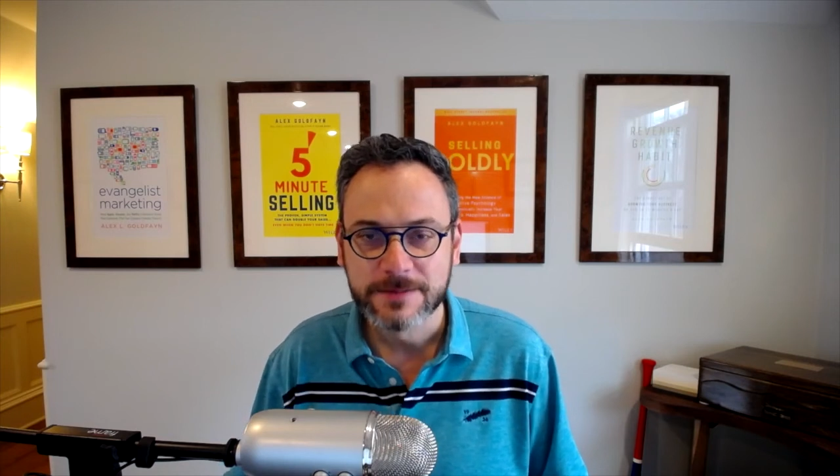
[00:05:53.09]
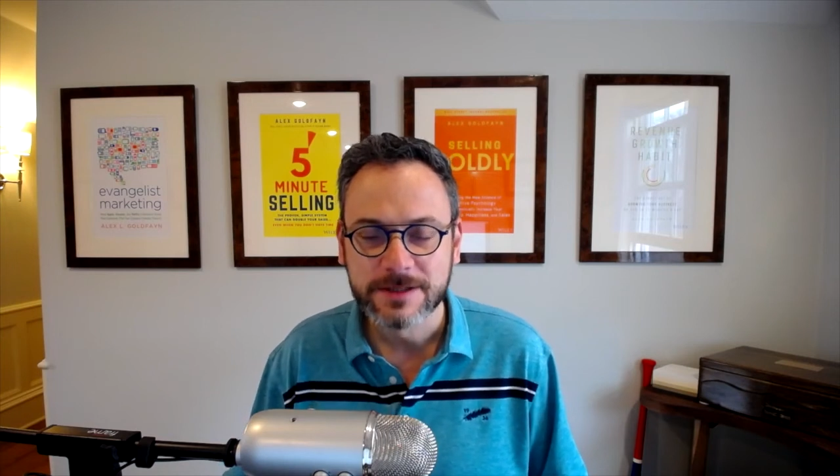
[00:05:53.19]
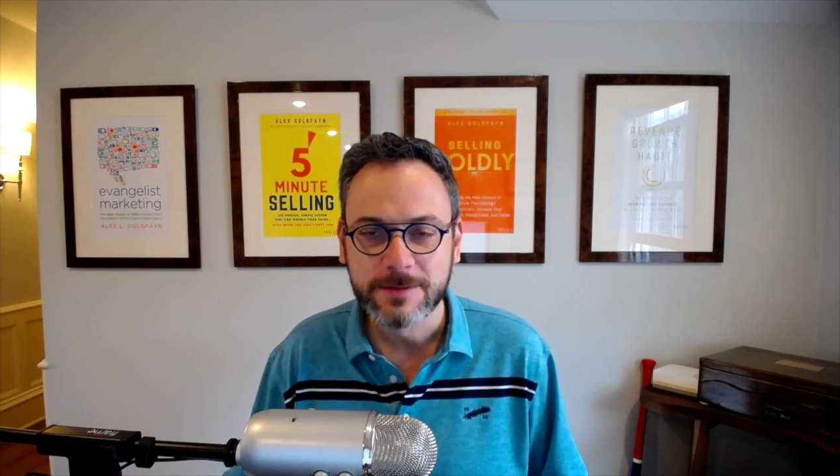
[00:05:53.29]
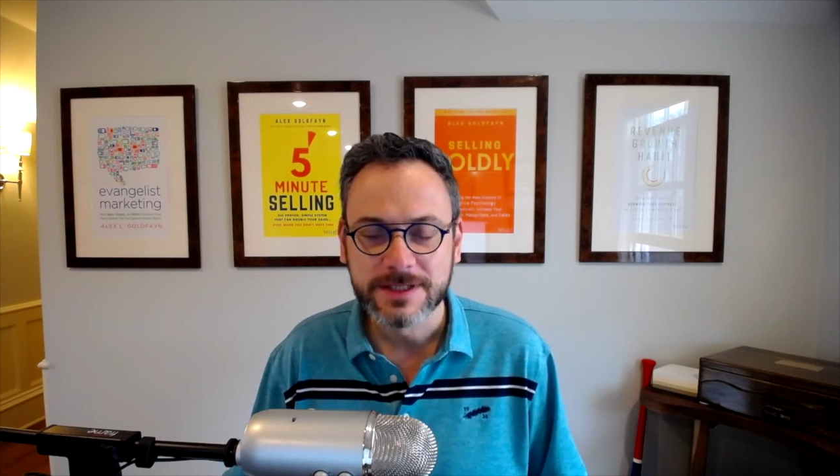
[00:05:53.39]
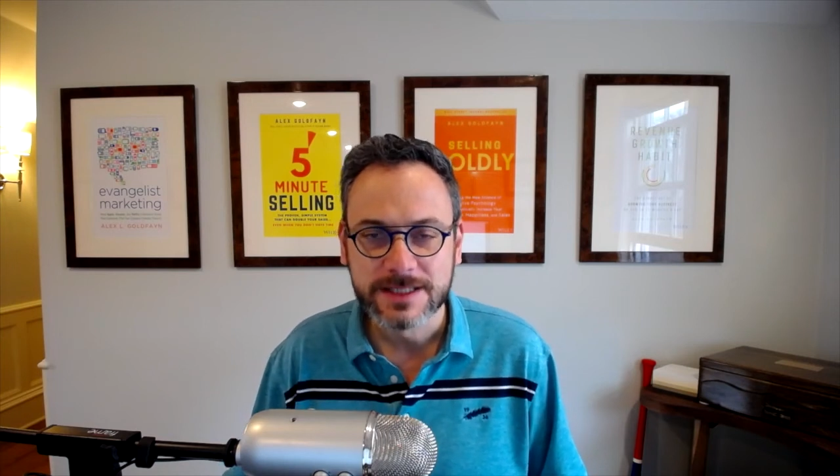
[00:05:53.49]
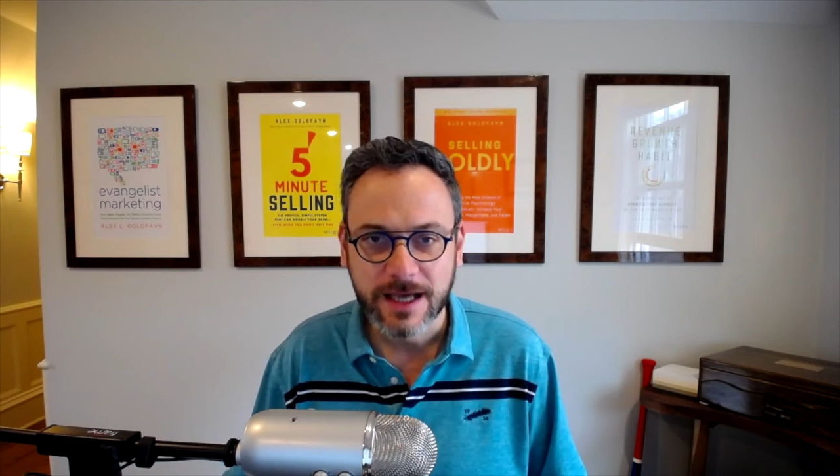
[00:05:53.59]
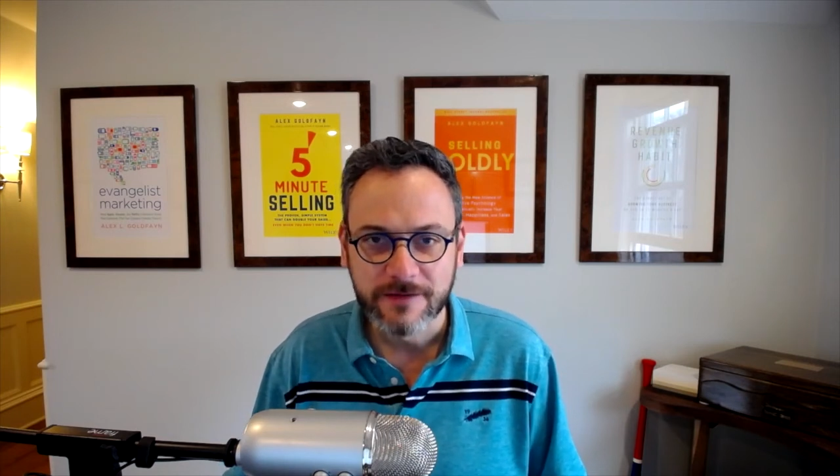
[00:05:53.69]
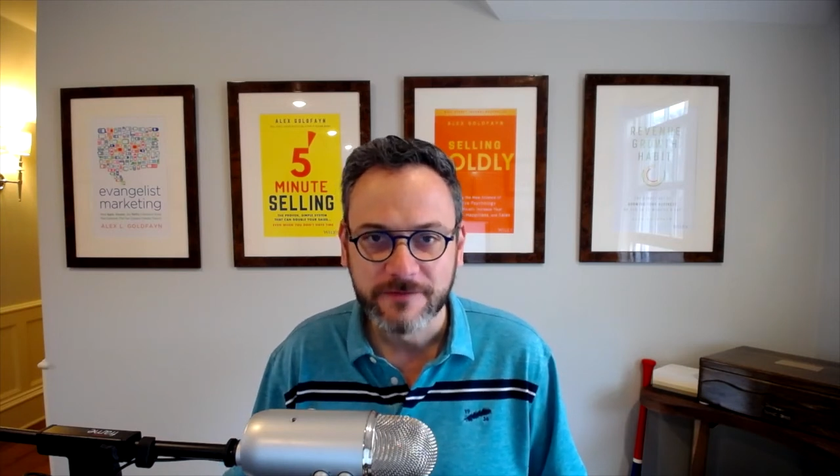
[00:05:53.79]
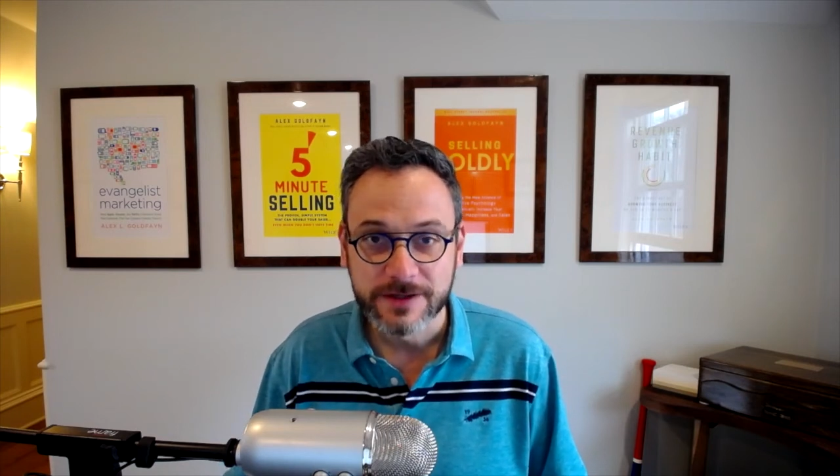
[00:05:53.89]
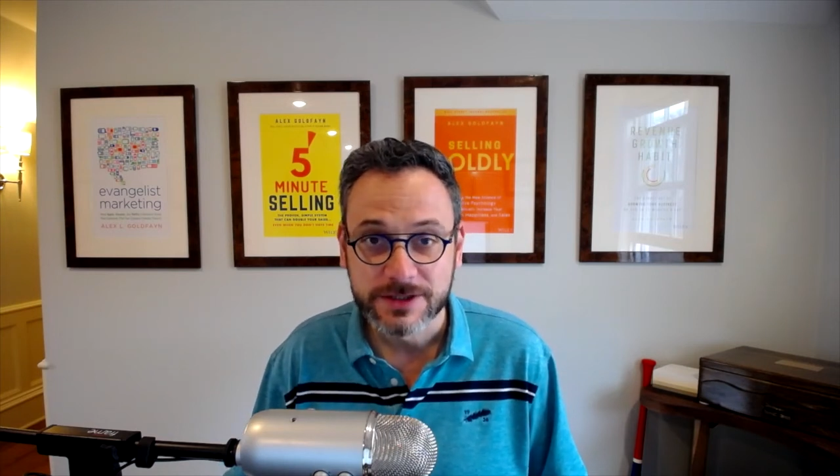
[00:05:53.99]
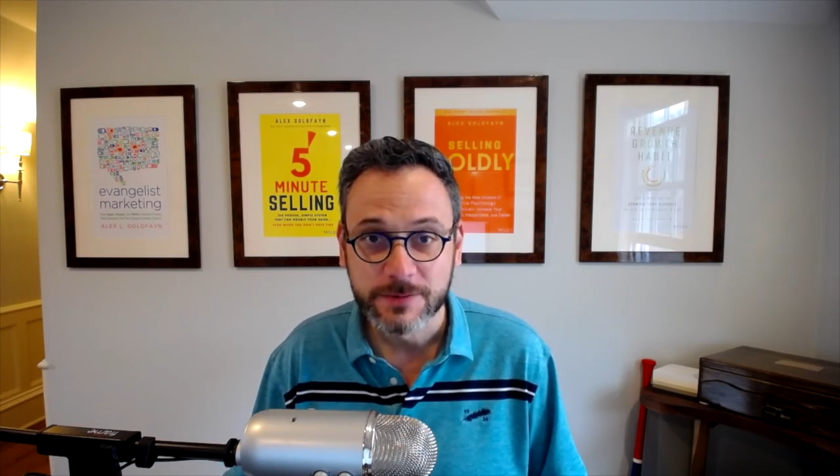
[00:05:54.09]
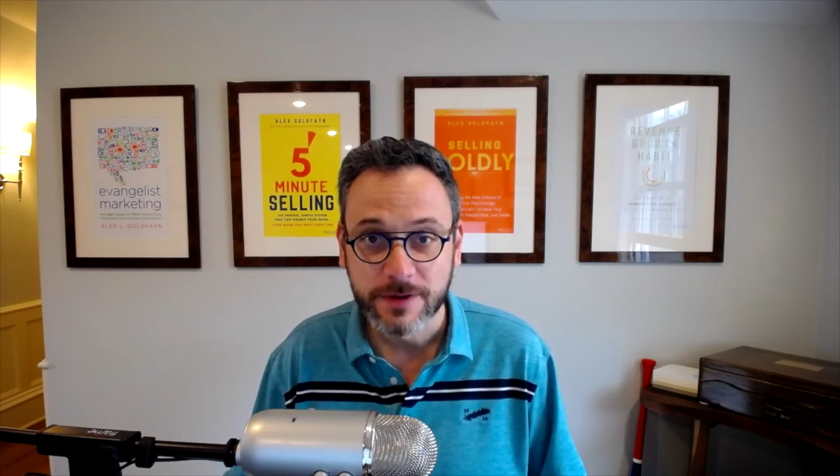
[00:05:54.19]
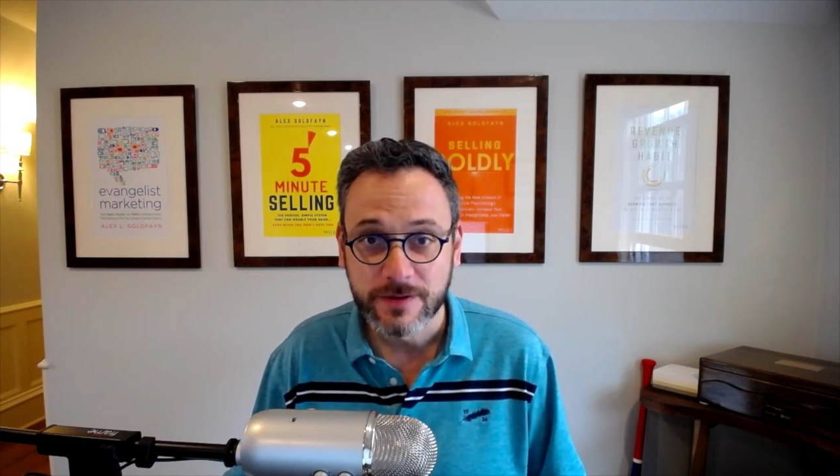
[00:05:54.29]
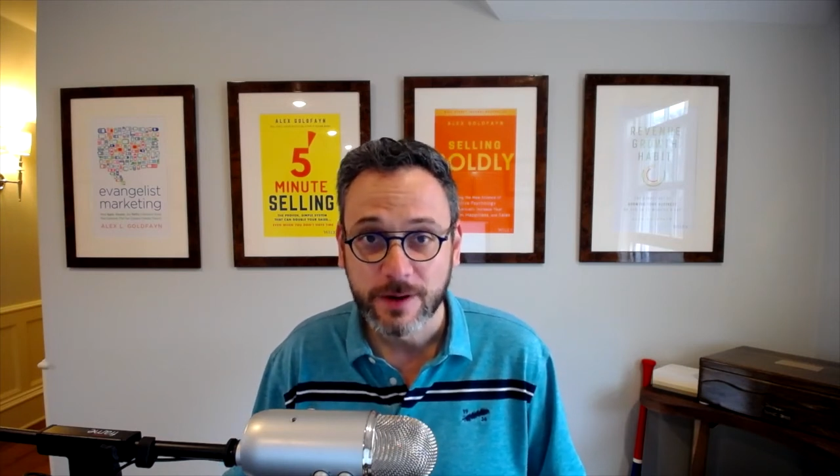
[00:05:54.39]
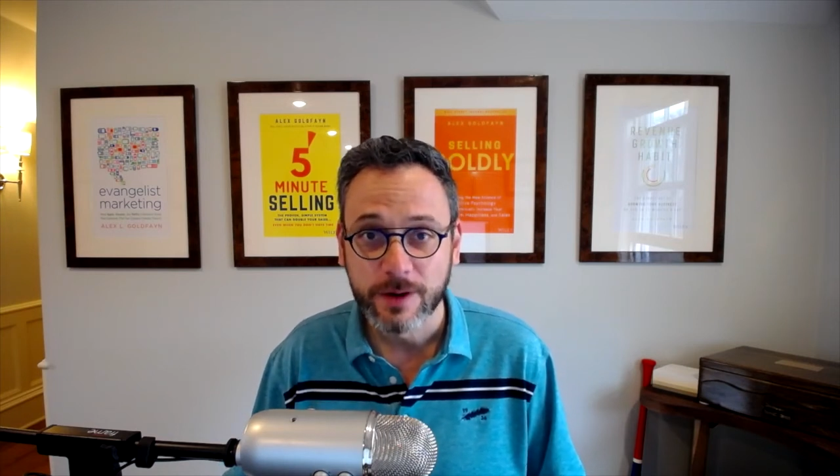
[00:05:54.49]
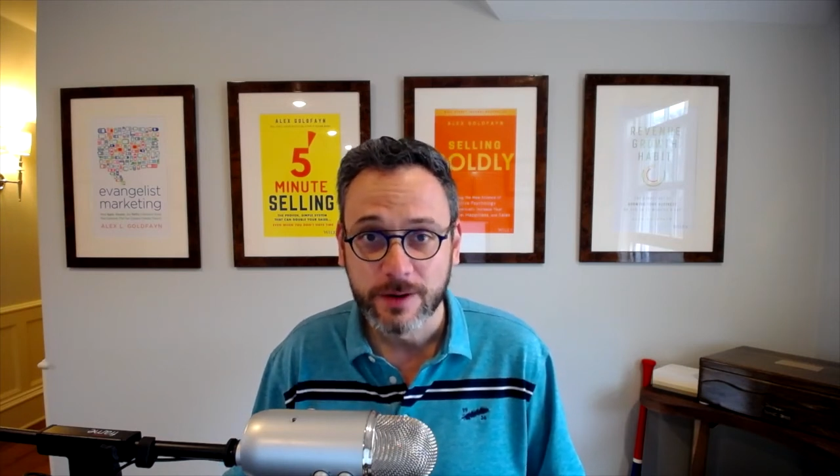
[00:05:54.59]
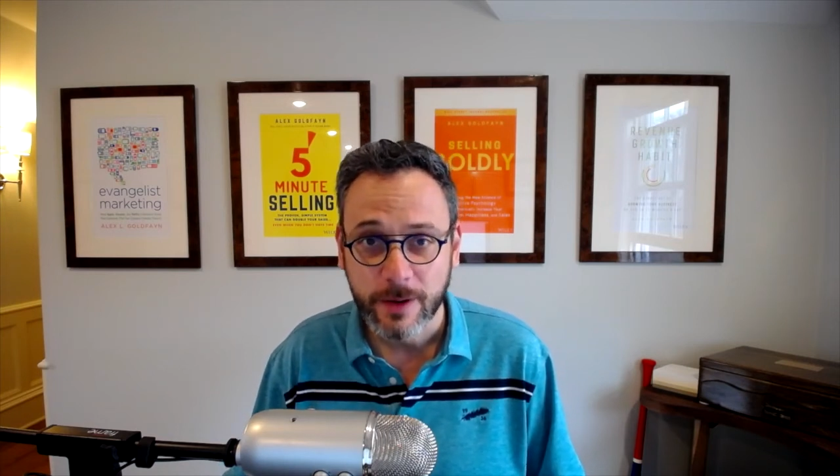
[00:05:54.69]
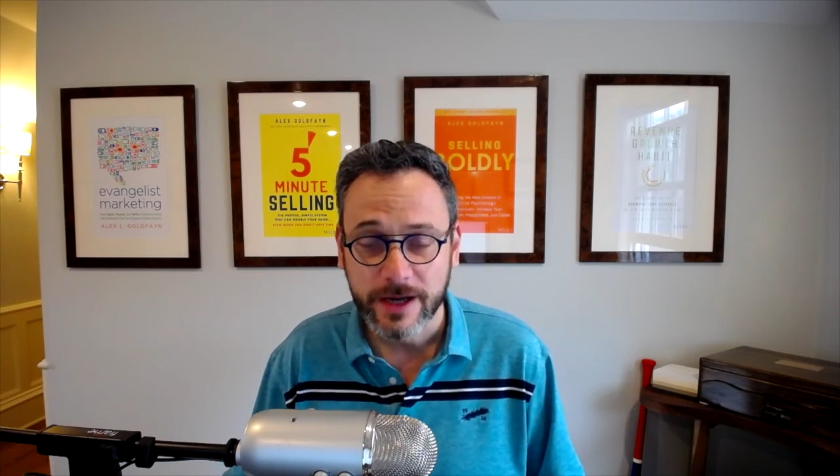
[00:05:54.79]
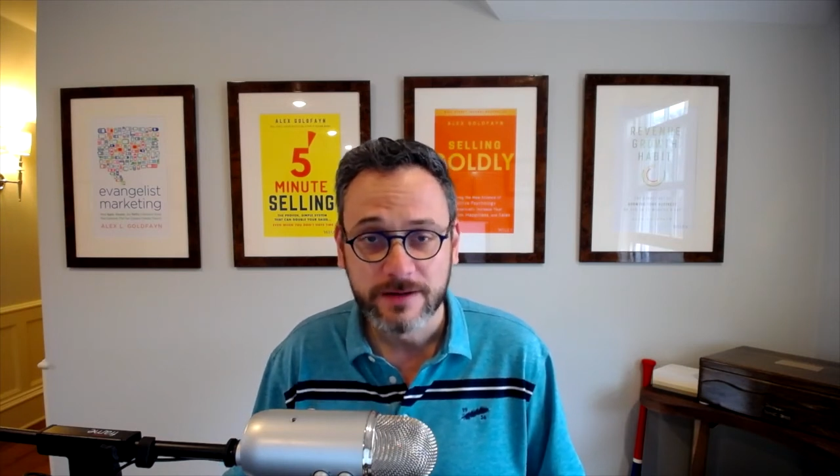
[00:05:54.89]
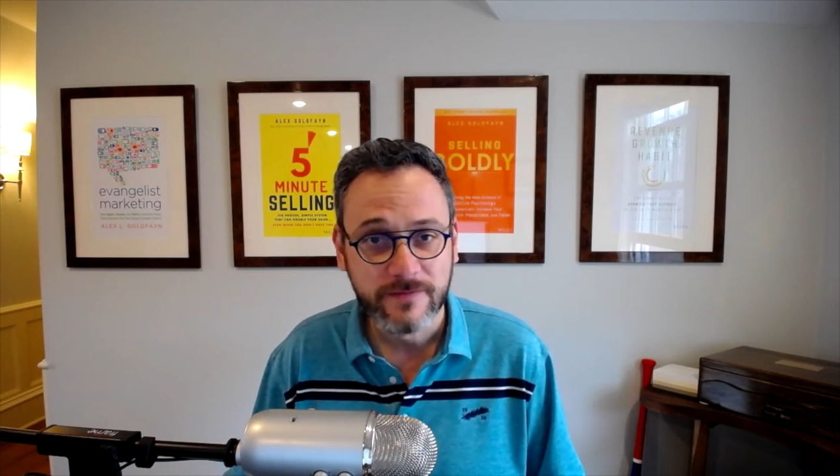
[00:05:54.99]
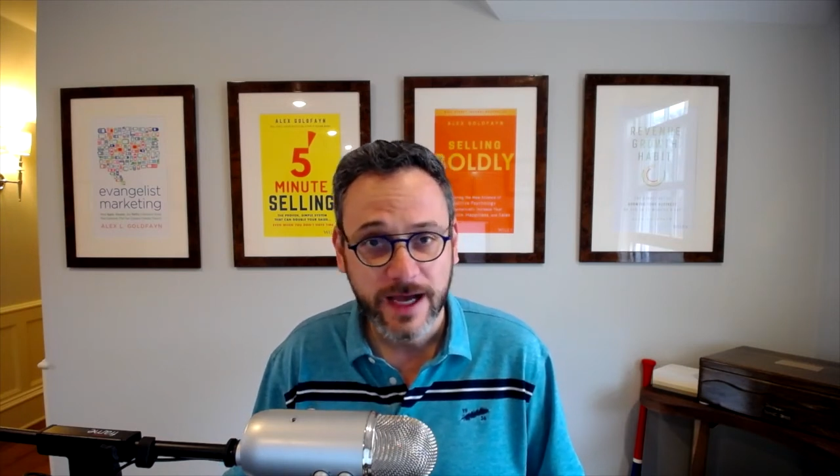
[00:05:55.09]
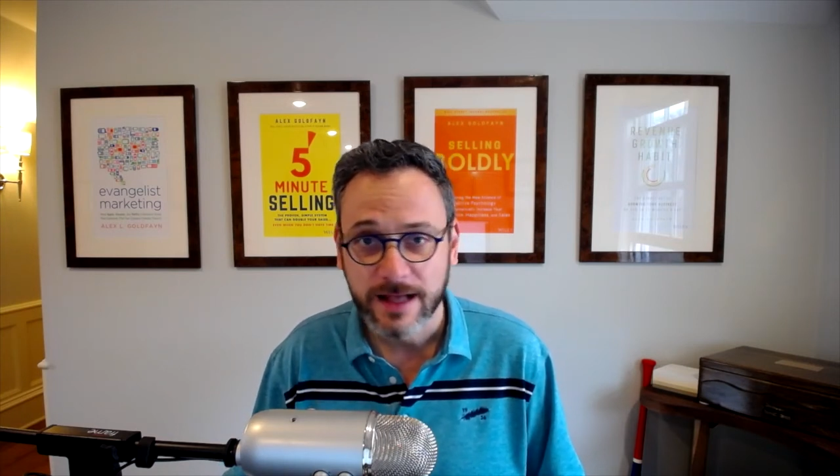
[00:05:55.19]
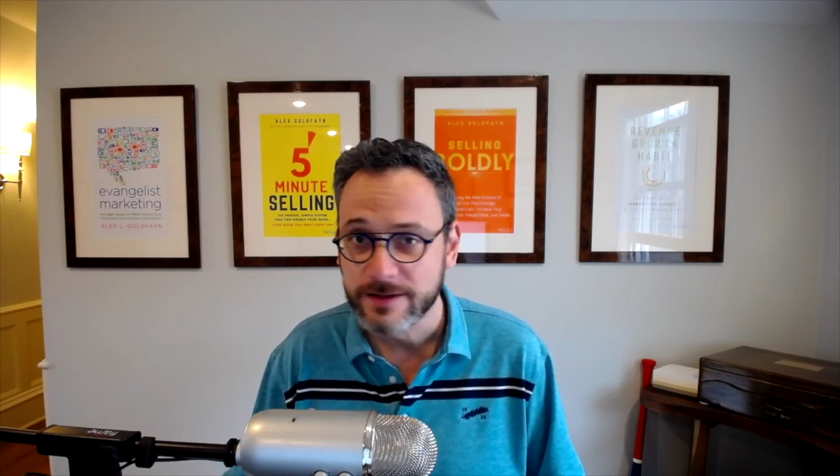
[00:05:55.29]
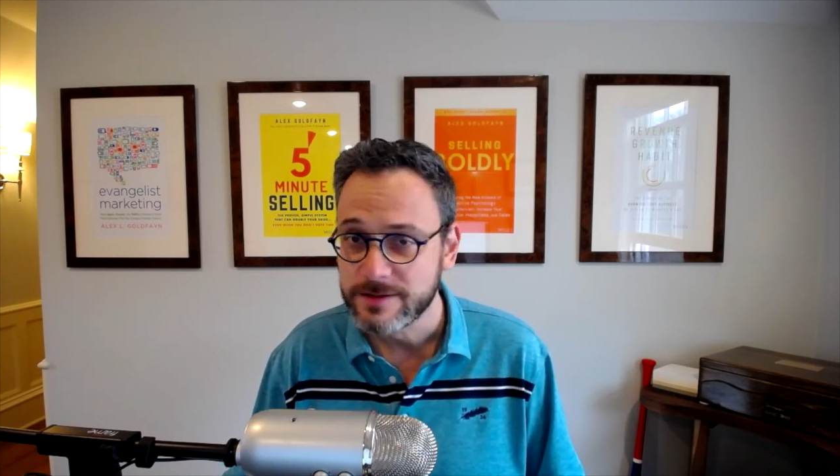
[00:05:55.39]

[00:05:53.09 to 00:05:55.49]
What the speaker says: to be selfish with your great value.